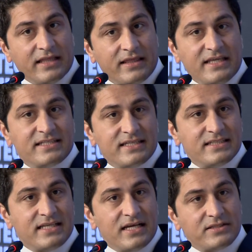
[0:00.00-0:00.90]
These
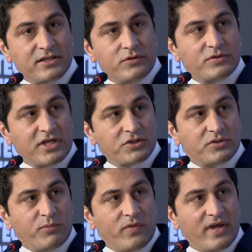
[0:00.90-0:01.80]
concerns that you touched
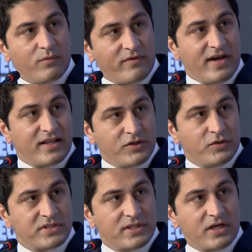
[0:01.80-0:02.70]
upon there, we've had
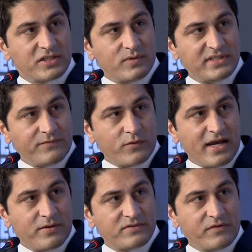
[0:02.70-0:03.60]
news in the last 24
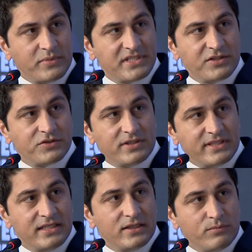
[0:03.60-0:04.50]
hours of a potential deal,